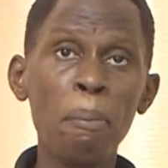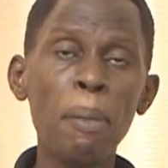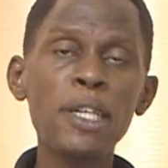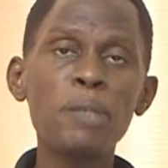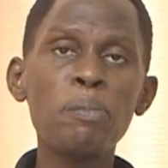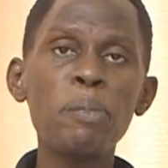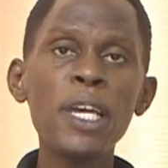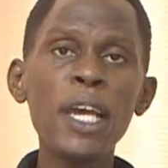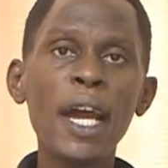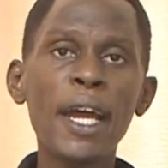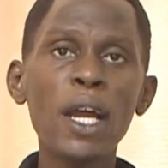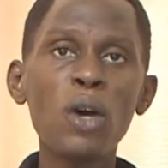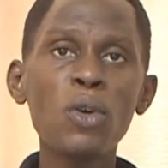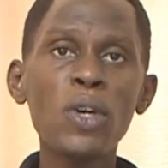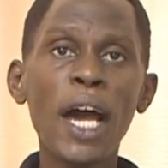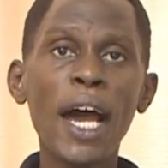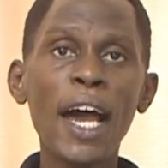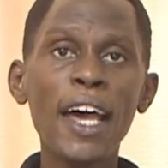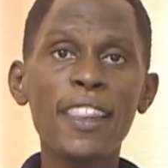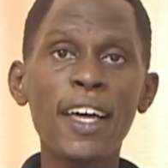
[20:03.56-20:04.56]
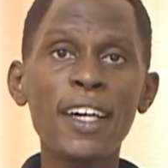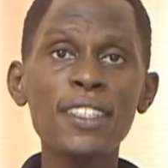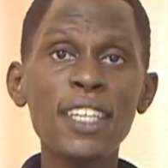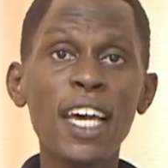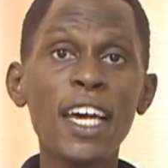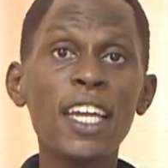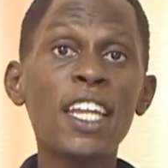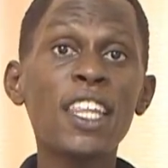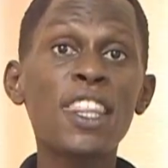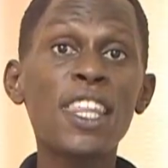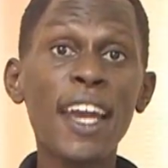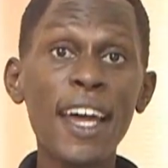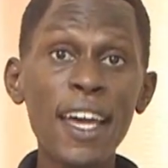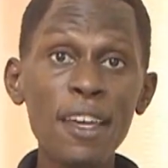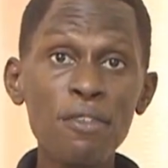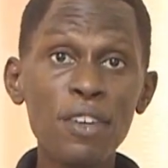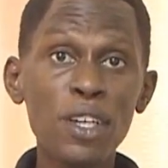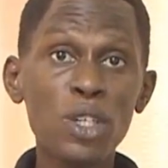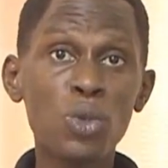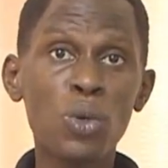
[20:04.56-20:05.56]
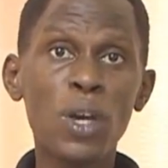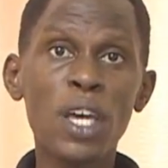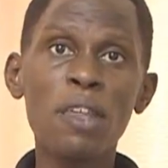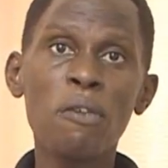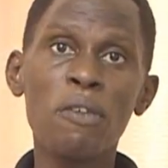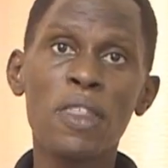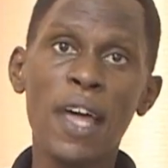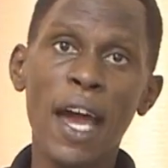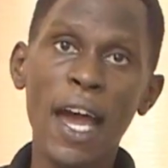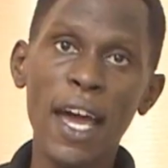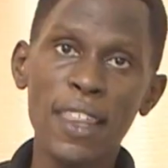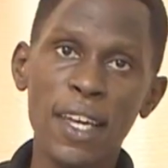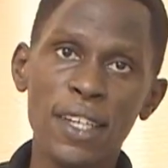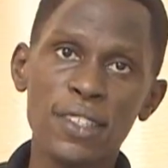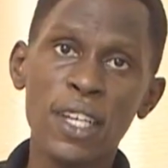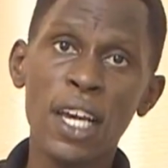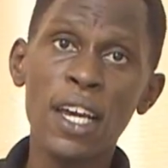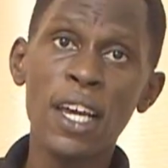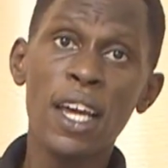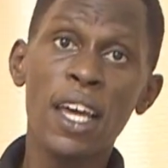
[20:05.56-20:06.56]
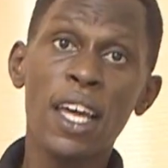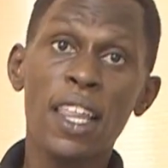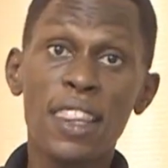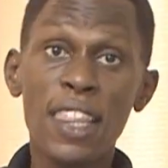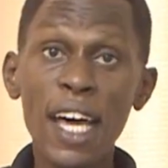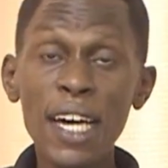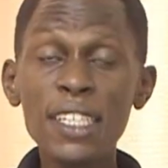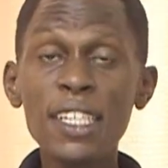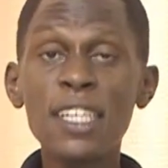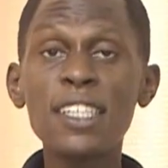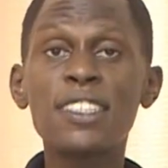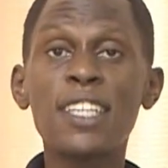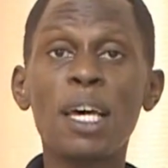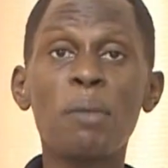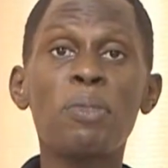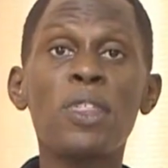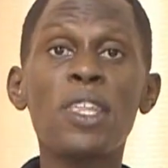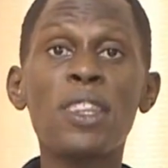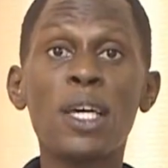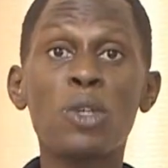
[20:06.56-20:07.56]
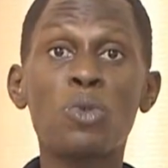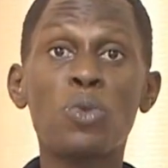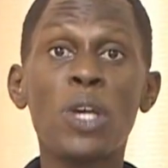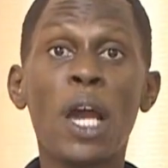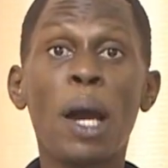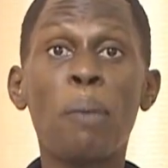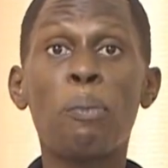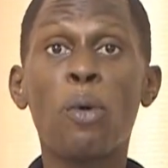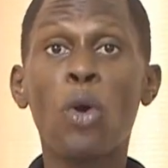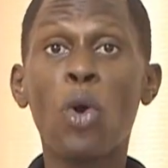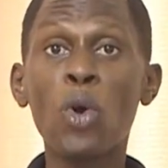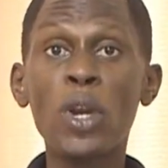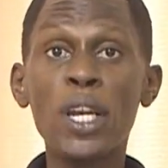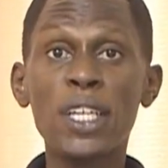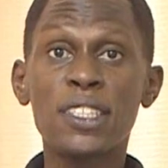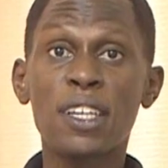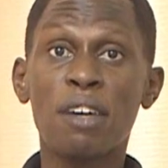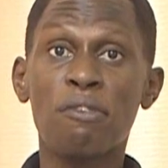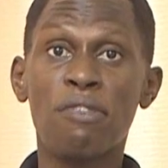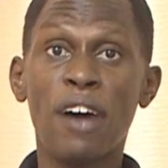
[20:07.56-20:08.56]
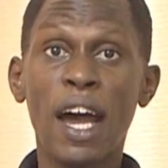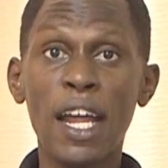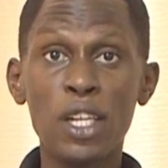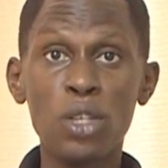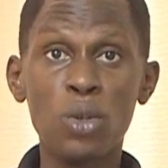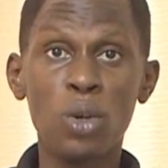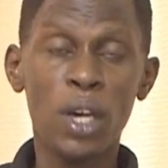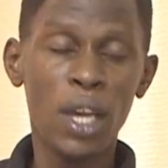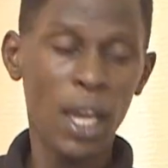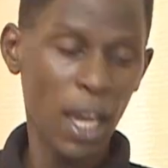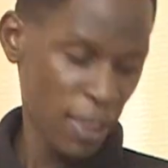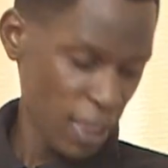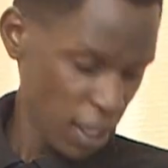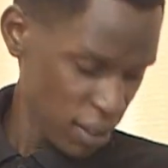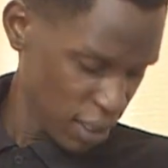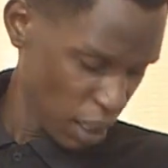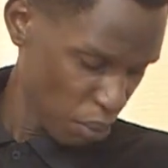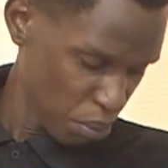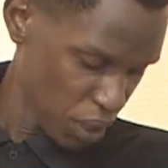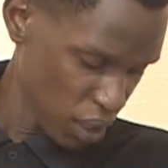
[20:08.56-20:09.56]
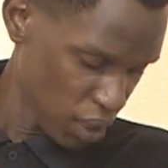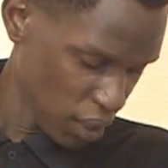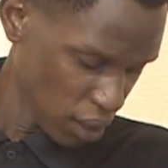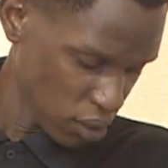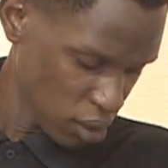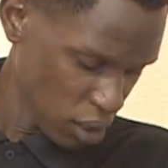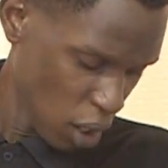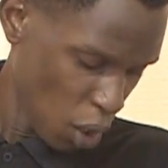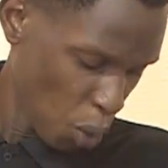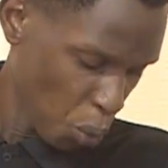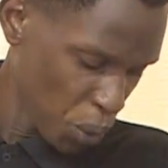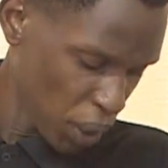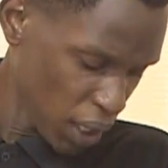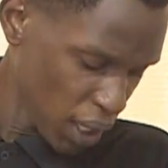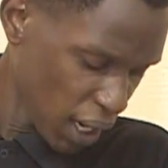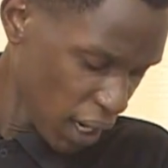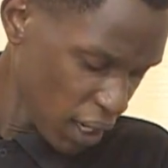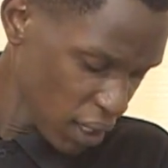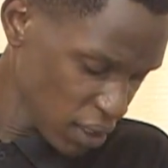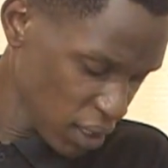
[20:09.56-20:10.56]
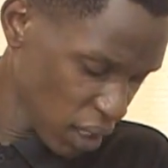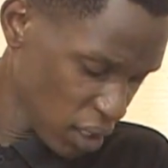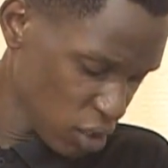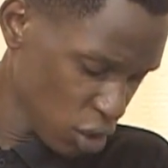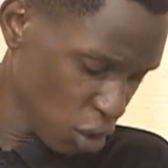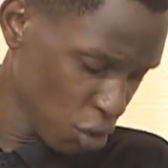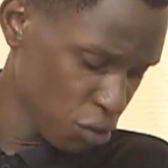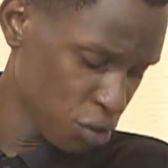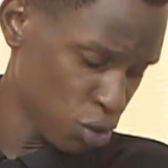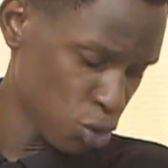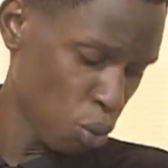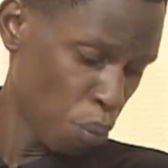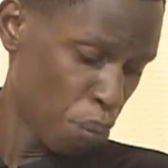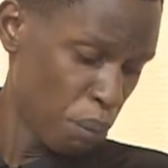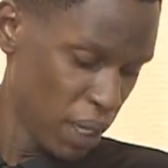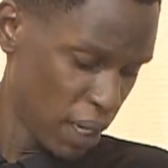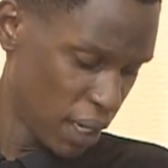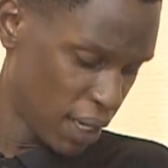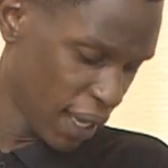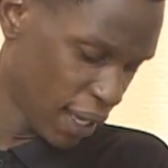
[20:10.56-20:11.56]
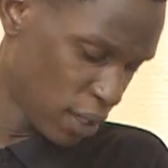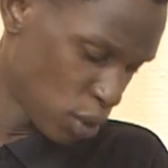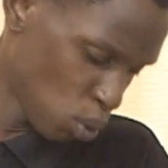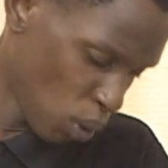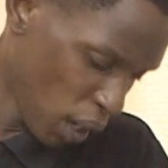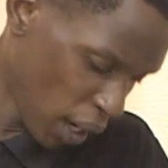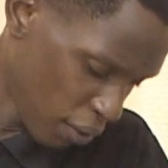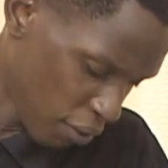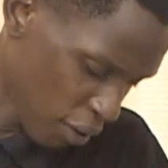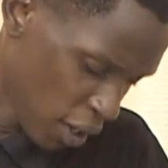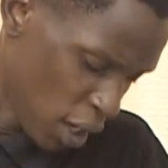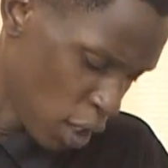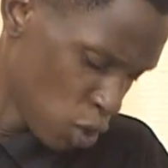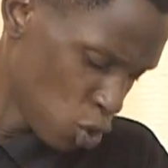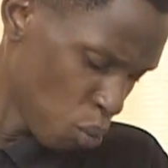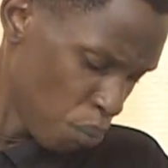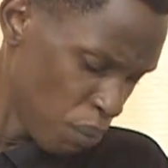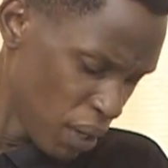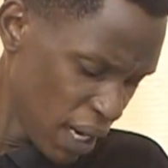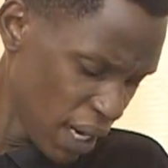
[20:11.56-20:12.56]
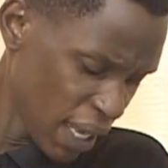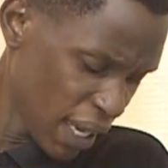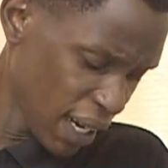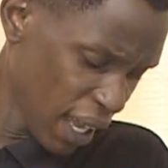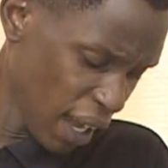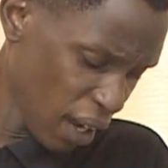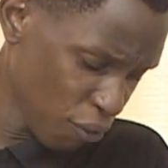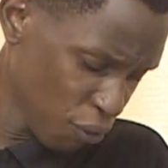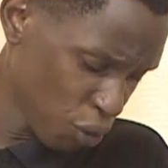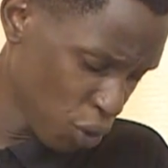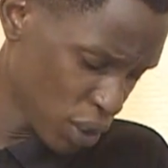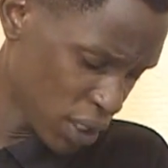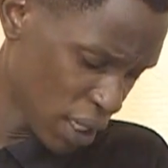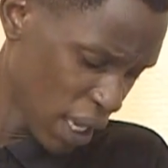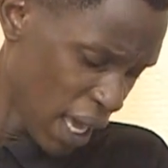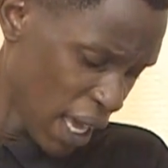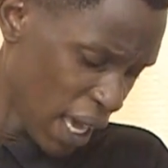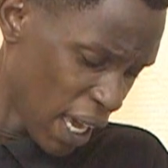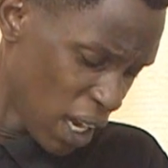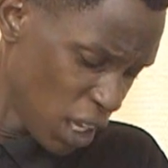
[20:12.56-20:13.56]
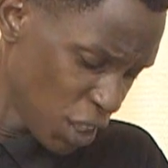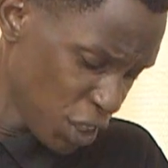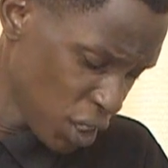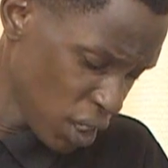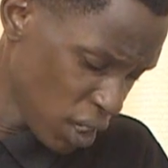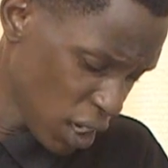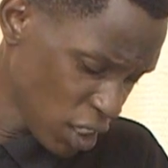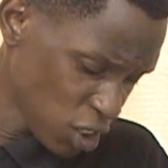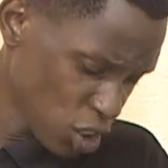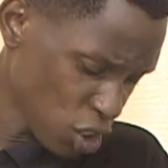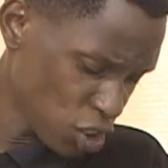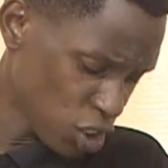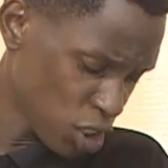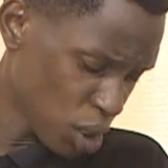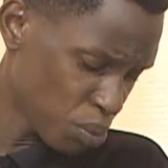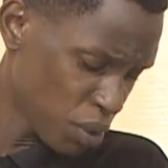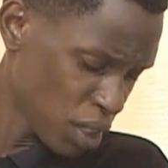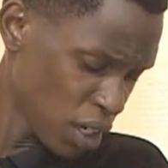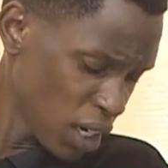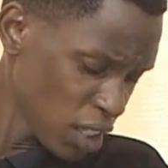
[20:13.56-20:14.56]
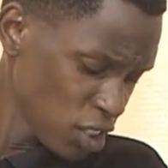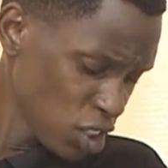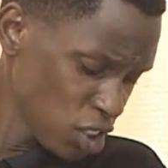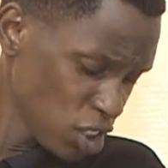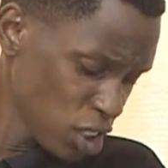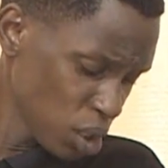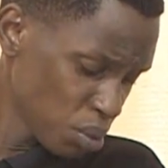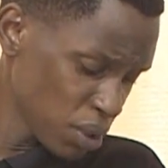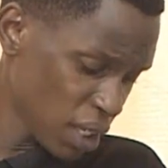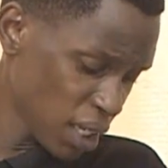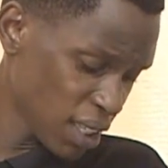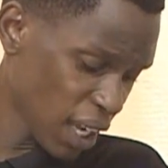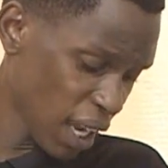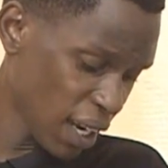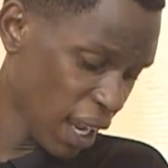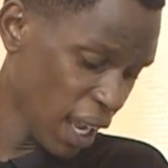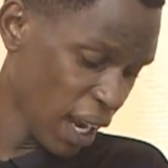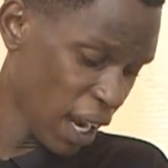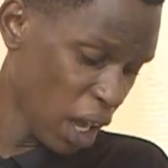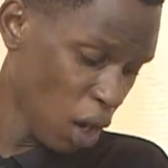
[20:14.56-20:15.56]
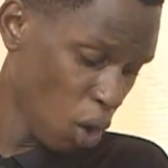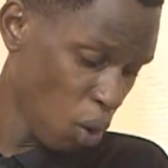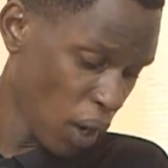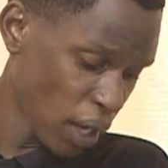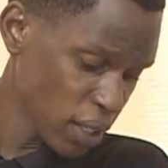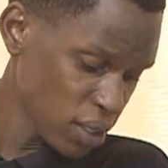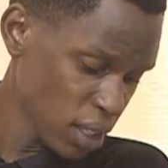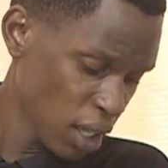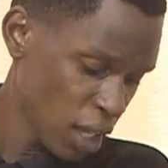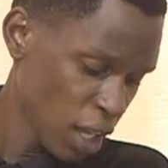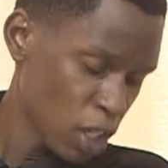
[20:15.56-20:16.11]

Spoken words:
but being around others and thriving together with others. That is something that we uphold as a value. And that's something that we encourage ourselves to build and to have. To build and have what? Healthy relationships. Relationships that can allow us